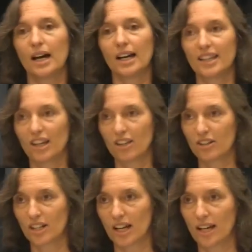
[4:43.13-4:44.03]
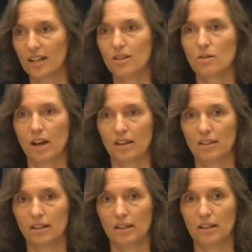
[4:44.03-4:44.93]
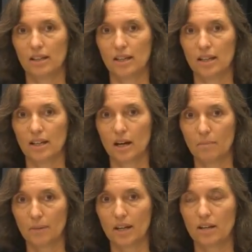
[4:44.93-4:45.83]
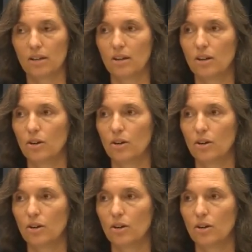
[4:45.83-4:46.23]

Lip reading: On the other side, you had the company